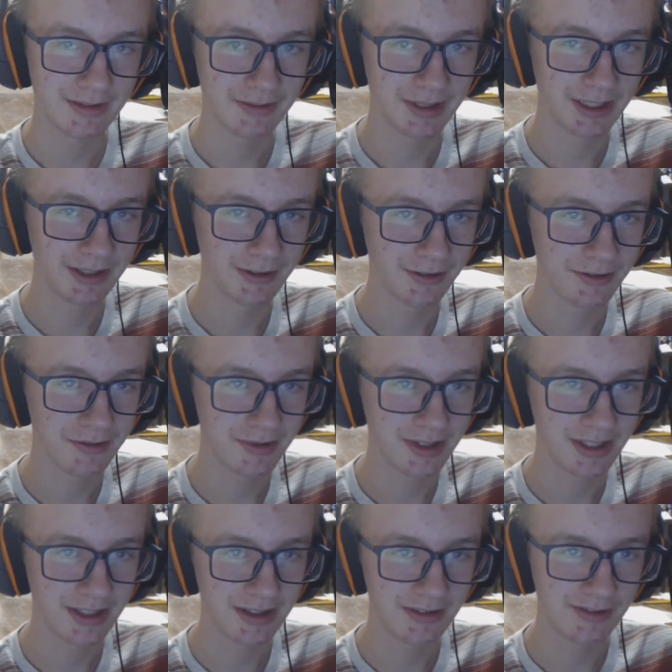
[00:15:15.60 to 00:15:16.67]
around
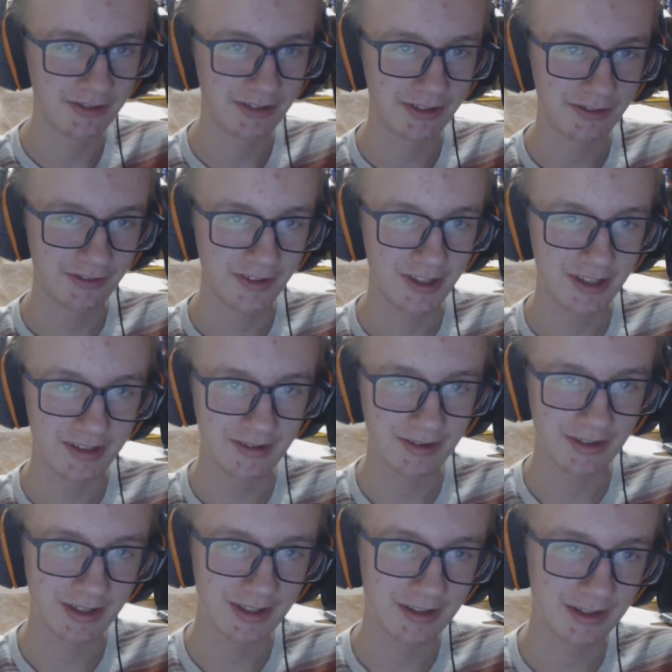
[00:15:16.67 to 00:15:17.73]
2016,
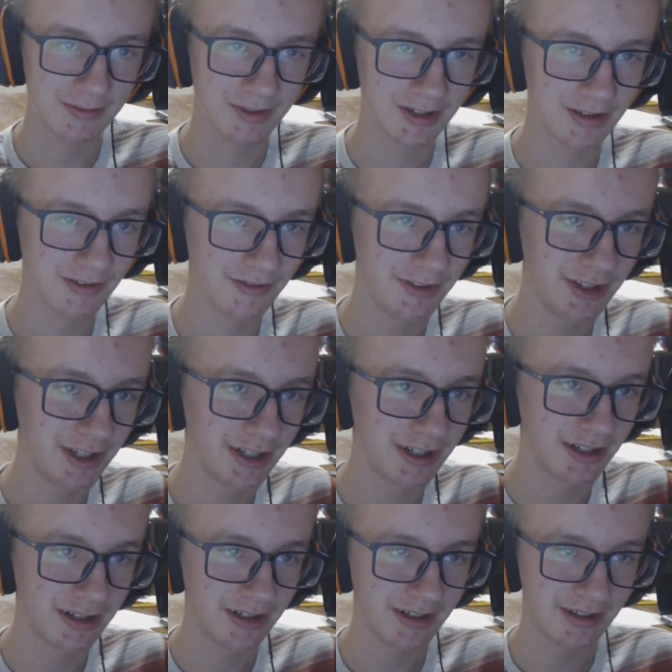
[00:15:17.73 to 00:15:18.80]
like in the middle of the
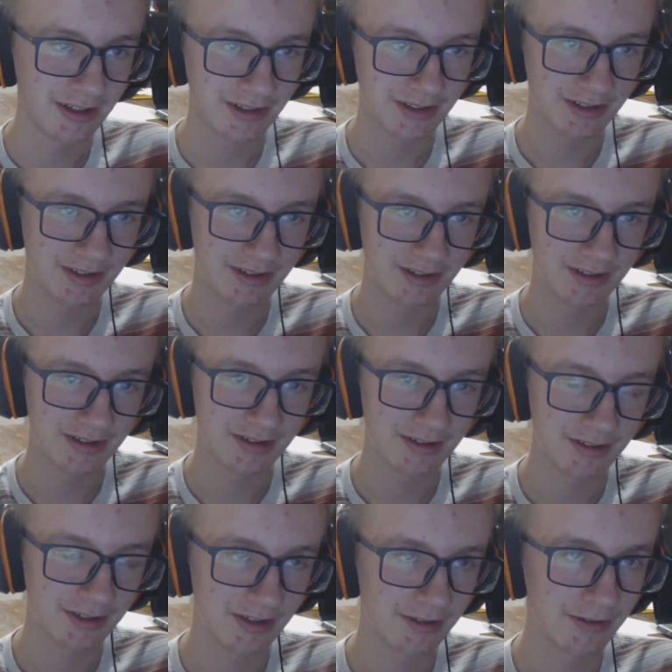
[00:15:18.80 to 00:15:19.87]
year.
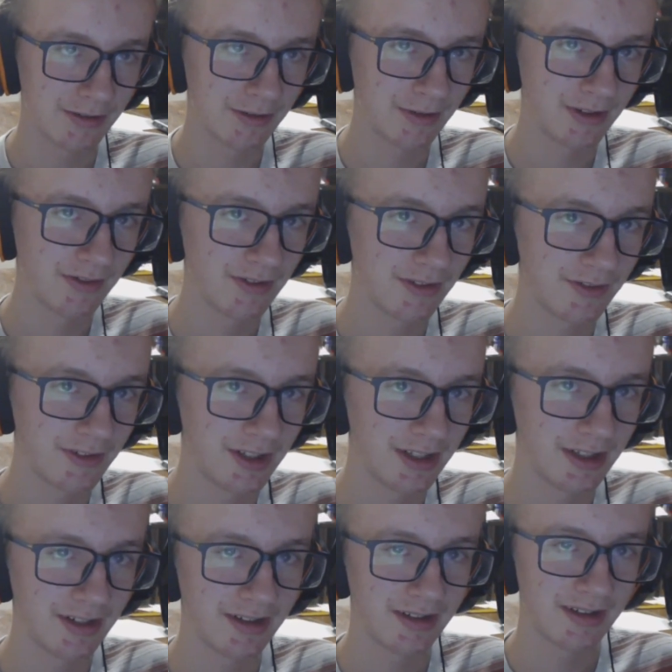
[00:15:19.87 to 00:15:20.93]
No,
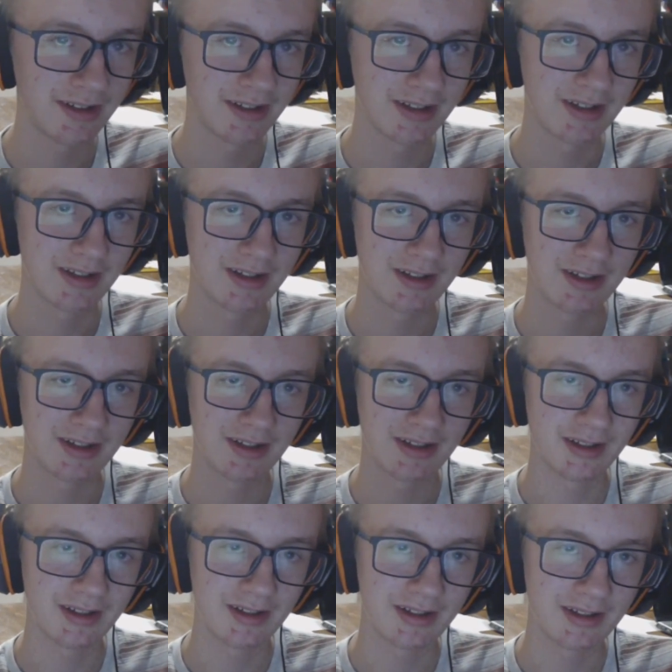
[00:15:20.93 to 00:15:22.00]
2015.
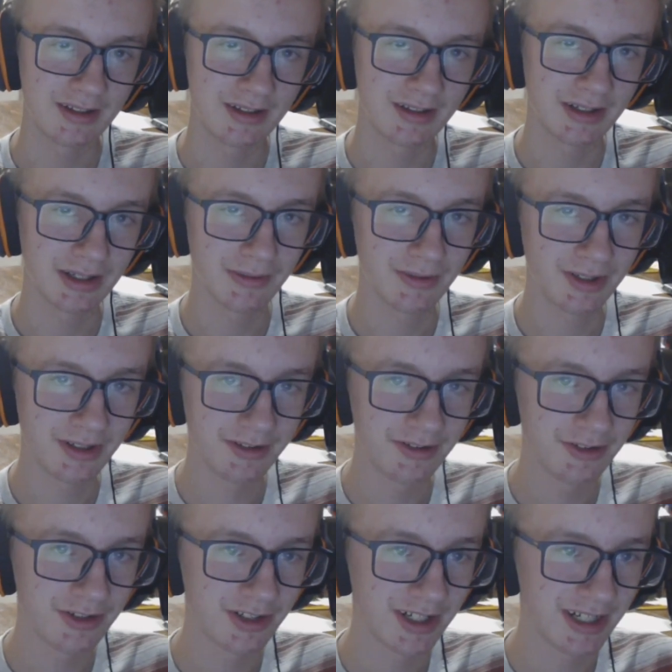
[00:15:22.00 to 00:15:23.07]
I wanted
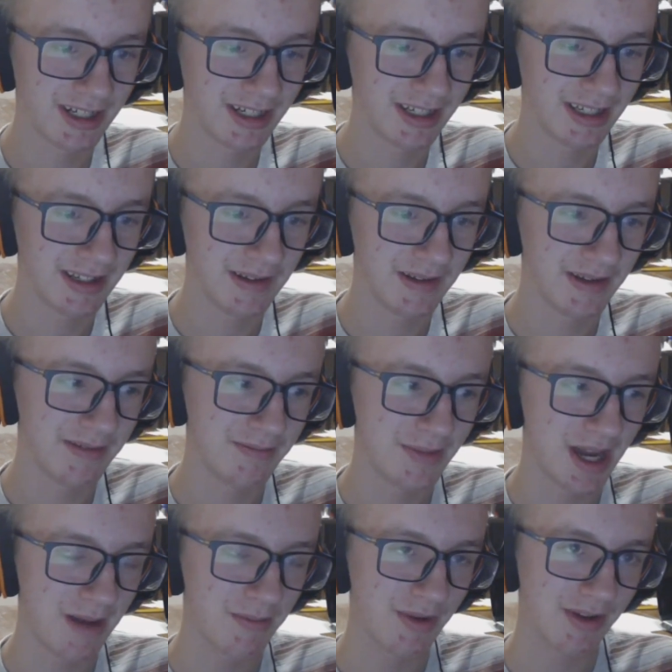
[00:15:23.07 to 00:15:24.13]
to try
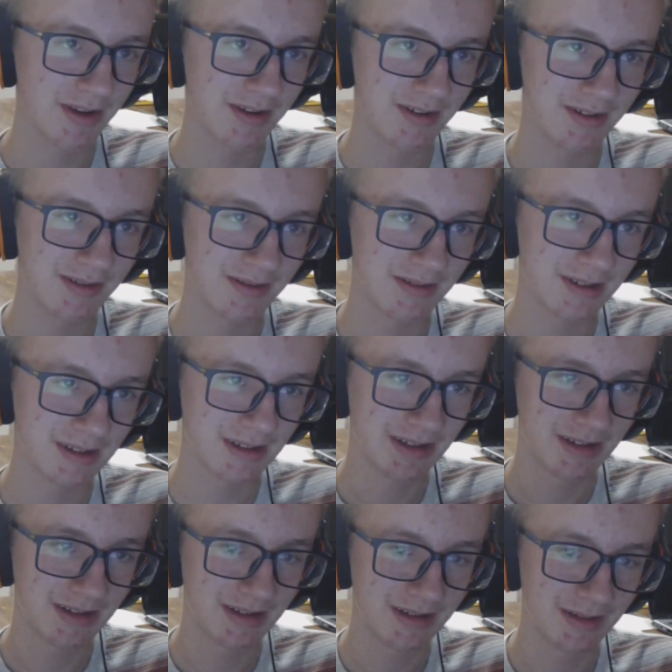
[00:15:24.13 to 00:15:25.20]
mapping,
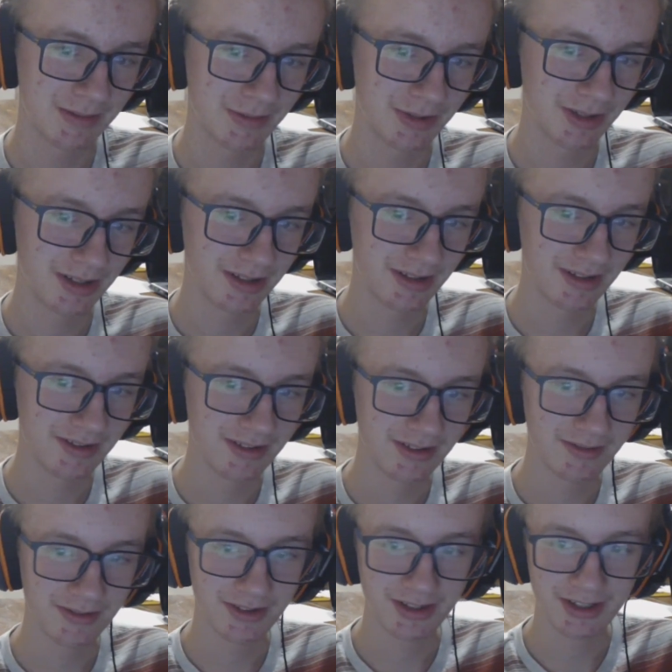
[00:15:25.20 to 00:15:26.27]
but it
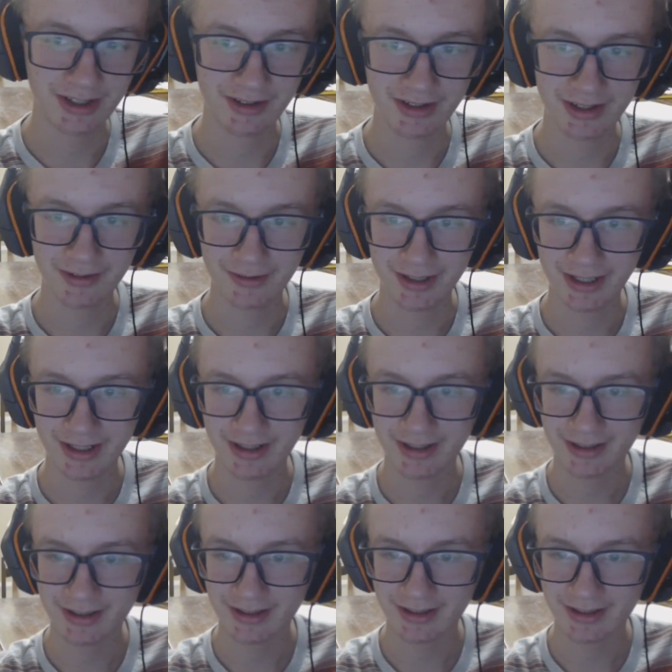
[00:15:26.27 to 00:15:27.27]
didn't really go anywhere.